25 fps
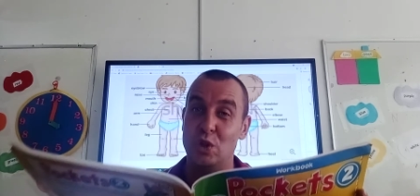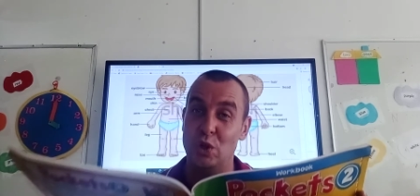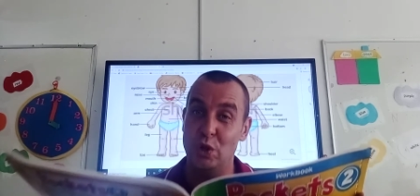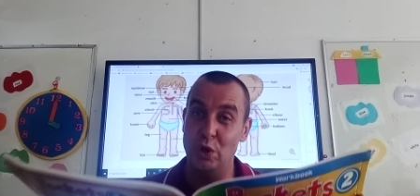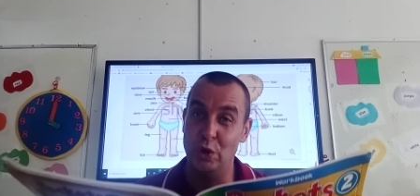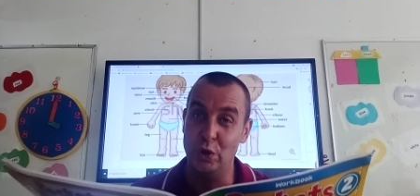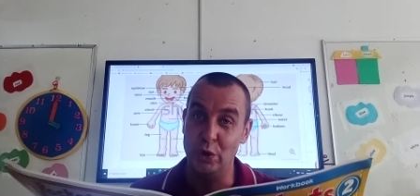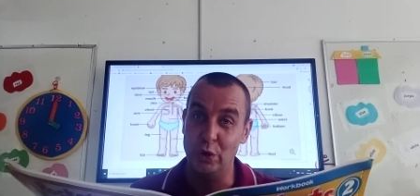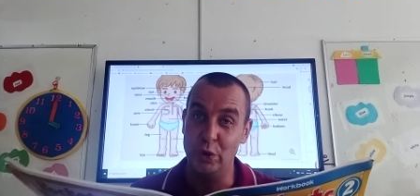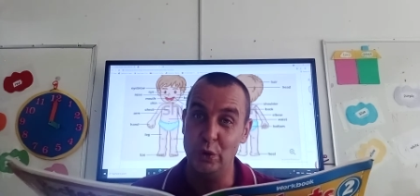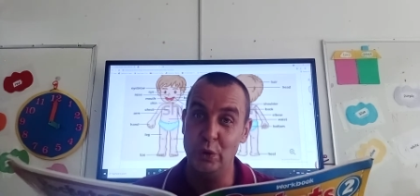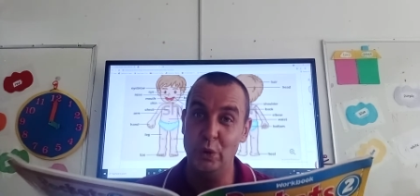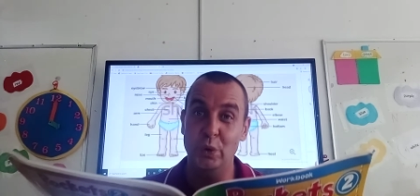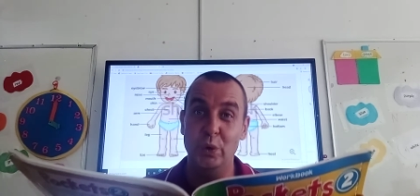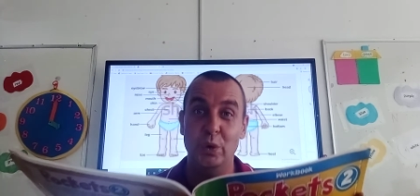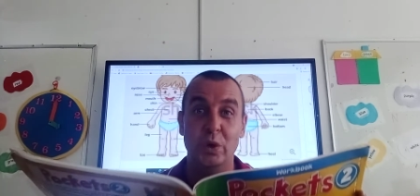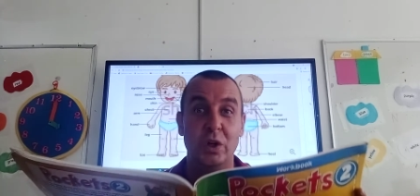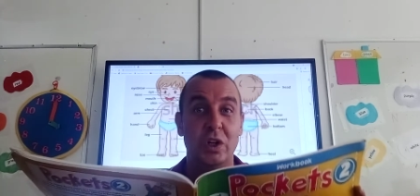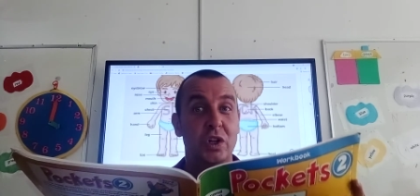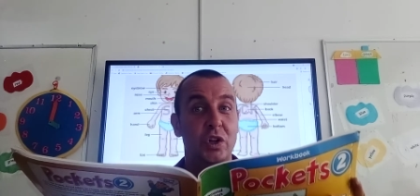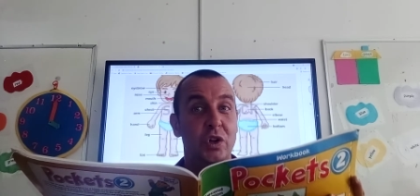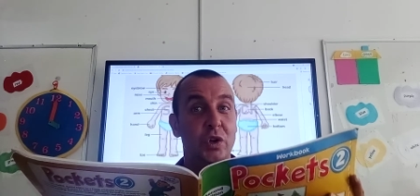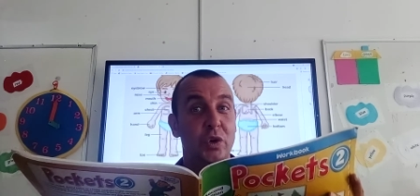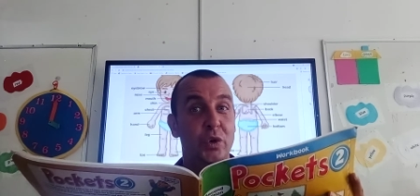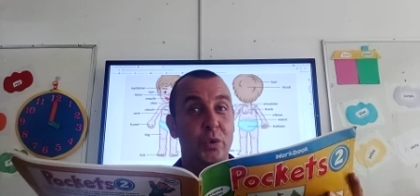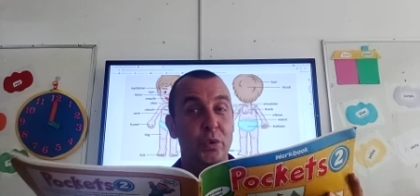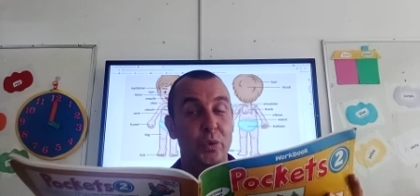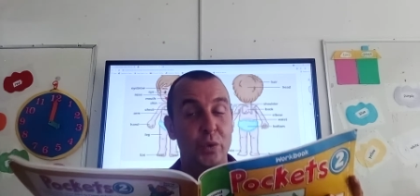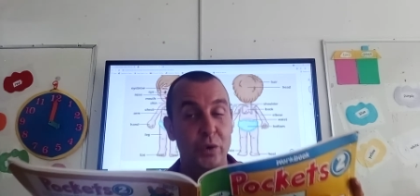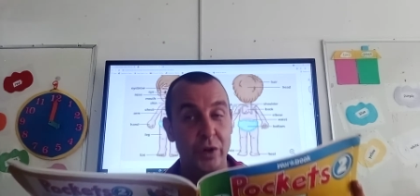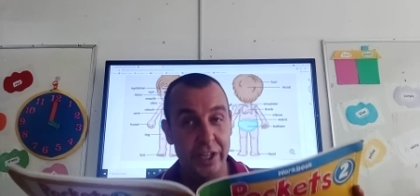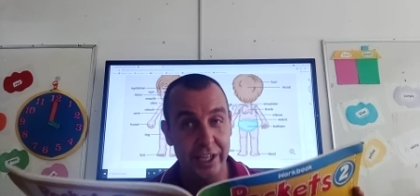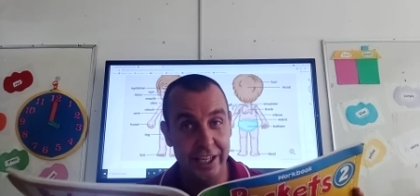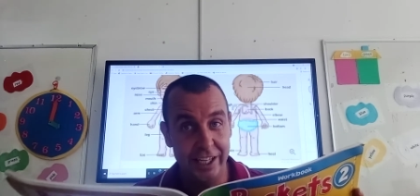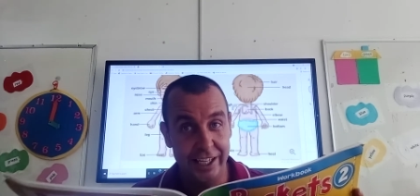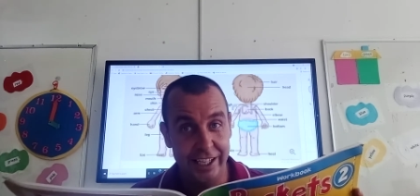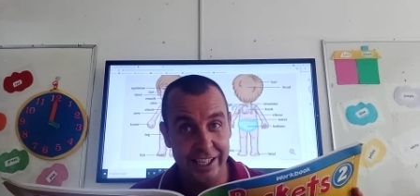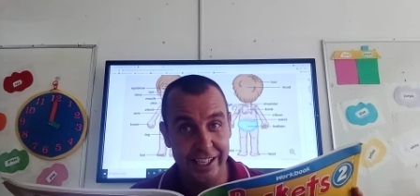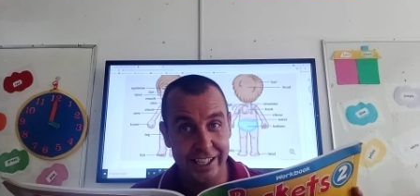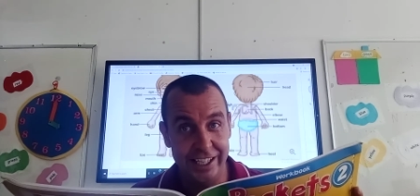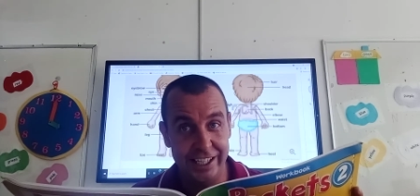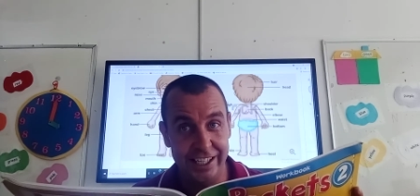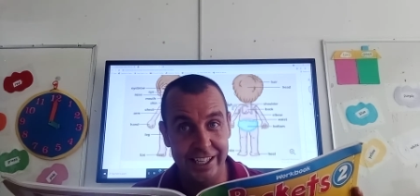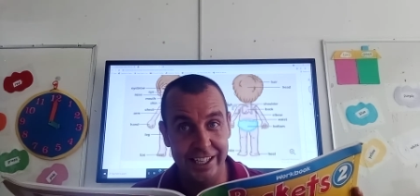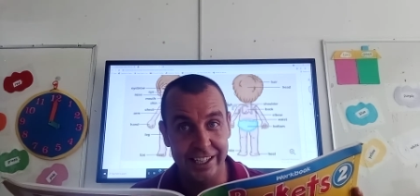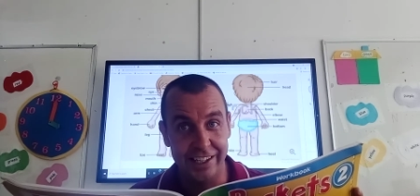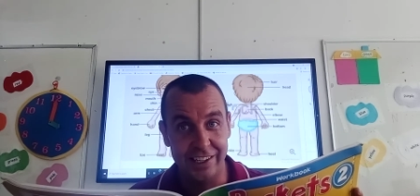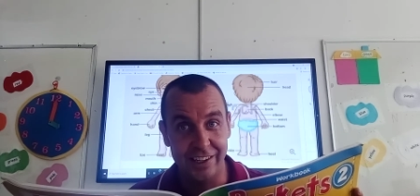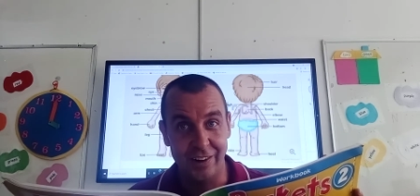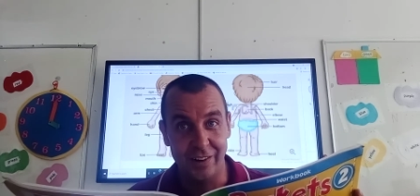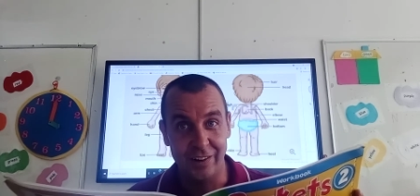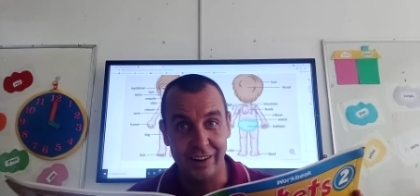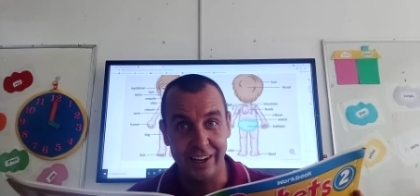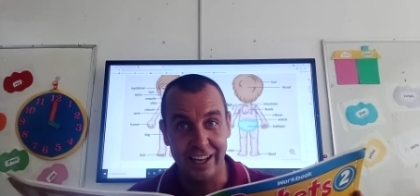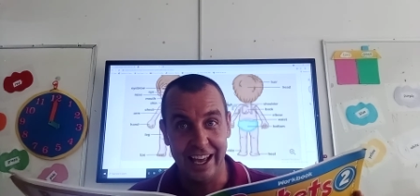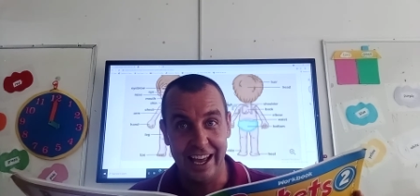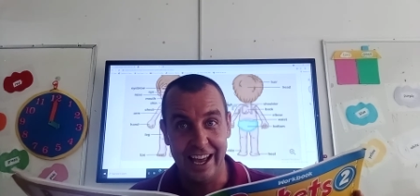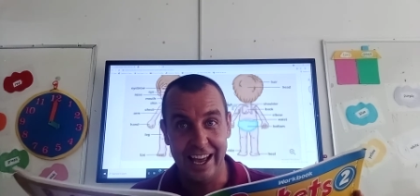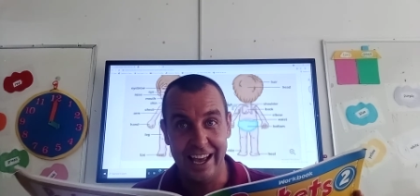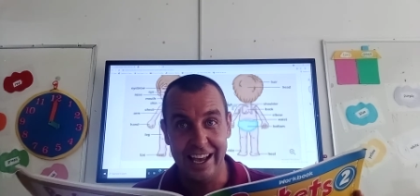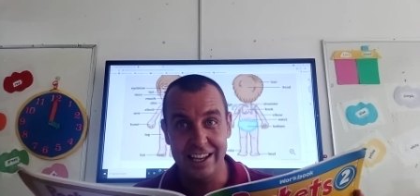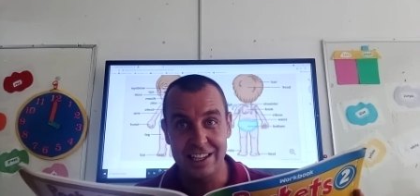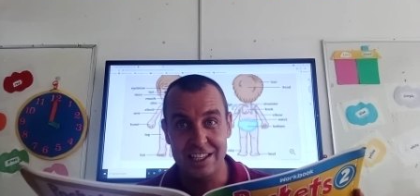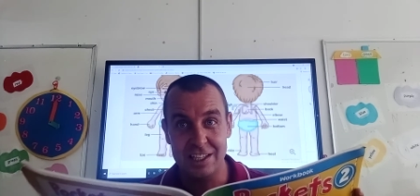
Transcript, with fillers: to read, okay?